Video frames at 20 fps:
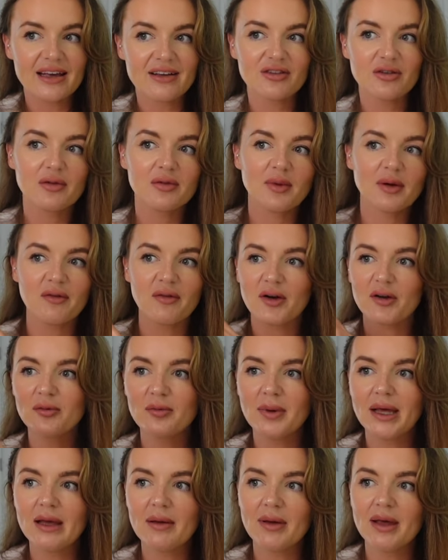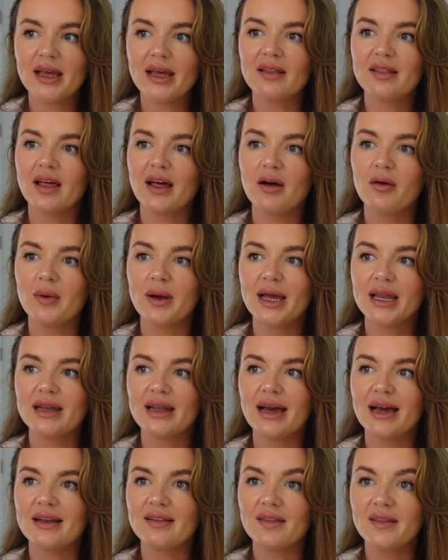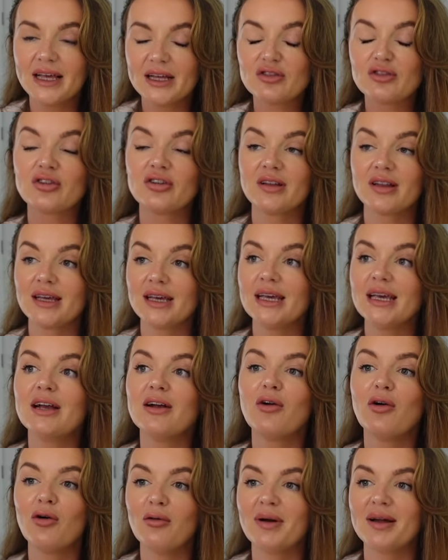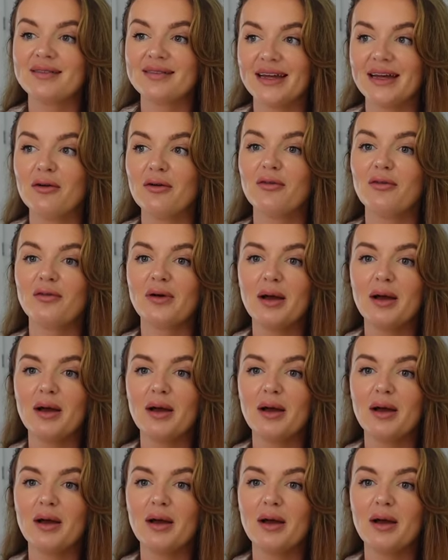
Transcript: and she was my first baby that I went and literally got myself